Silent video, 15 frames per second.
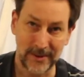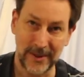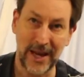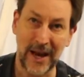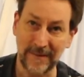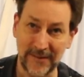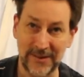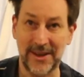You
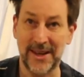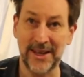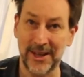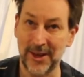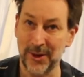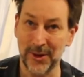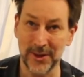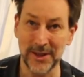have to take
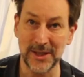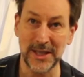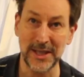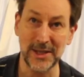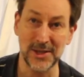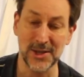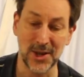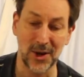care of the
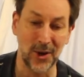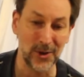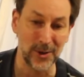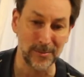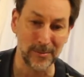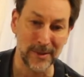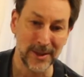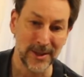needs
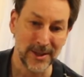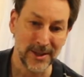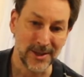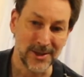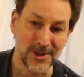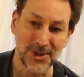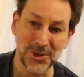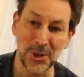column.
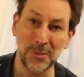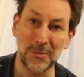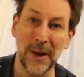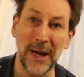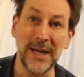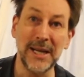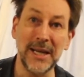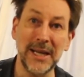So
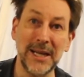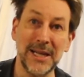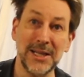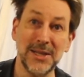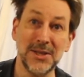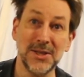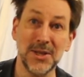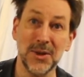by
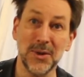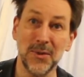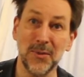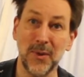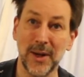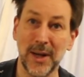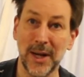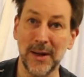needs,
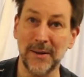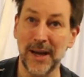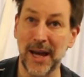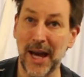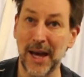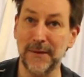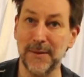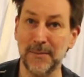what I
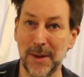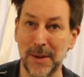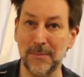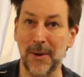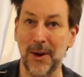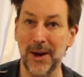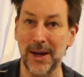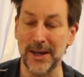have in my
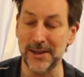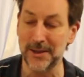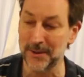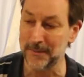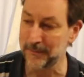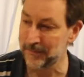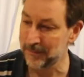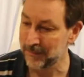mind
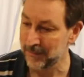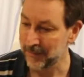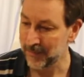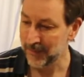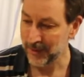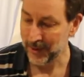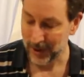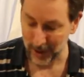
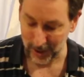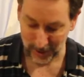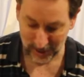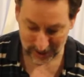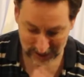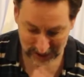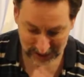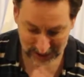are
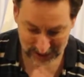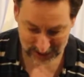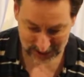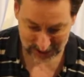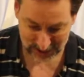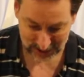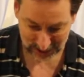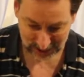
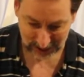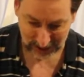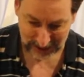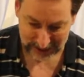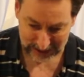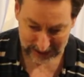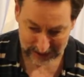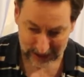things
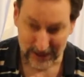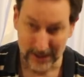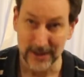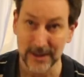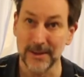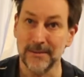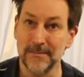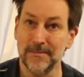like,
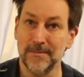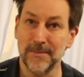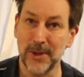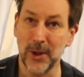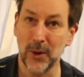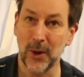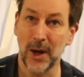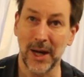
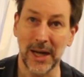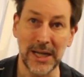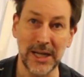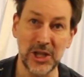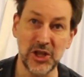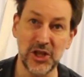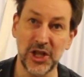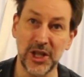
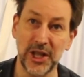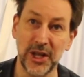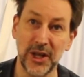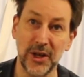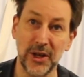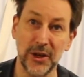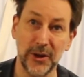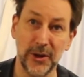
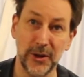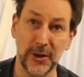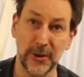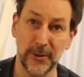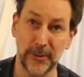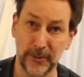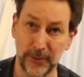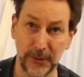hygiene,
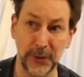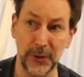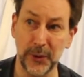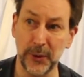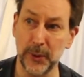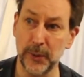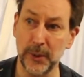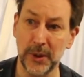
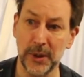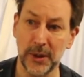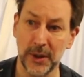food,